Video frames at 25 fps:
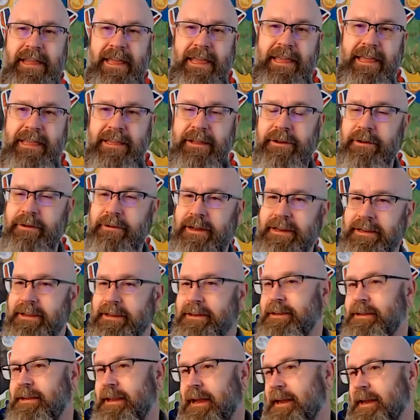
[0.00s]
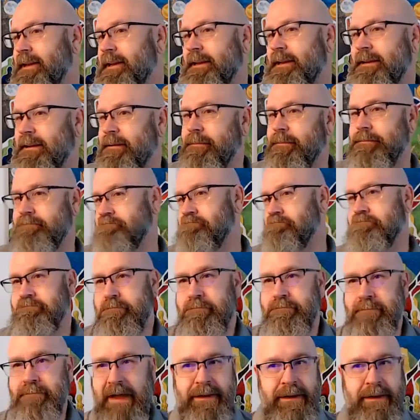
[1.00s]
hey, I need a
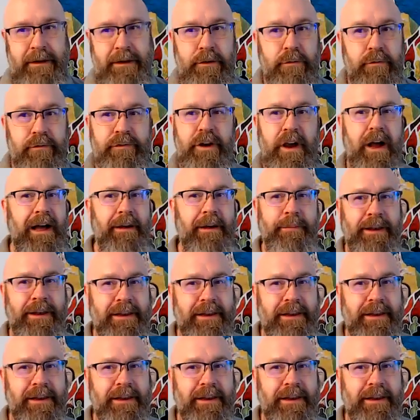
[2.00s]
new job.